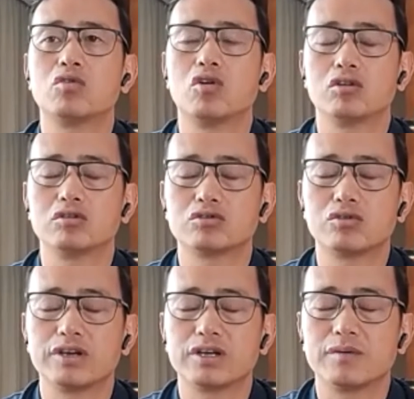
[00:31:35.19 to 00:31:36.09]
to
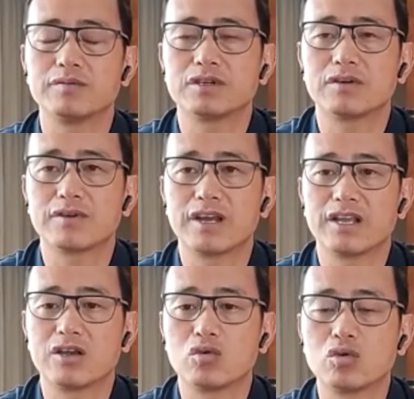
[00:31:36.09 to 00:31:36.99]
also in terms of
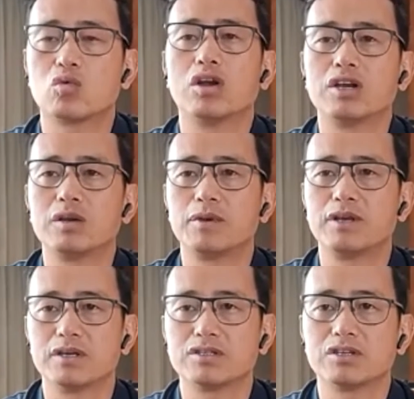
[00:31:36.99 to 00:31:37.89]
getting good quality
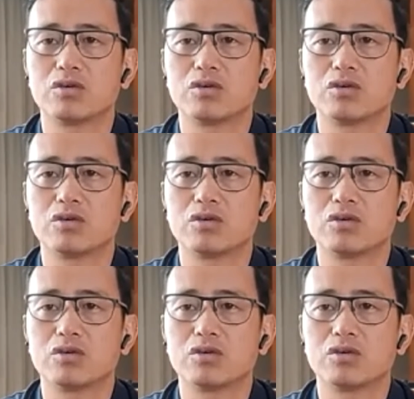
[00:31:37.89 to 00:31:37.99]
players.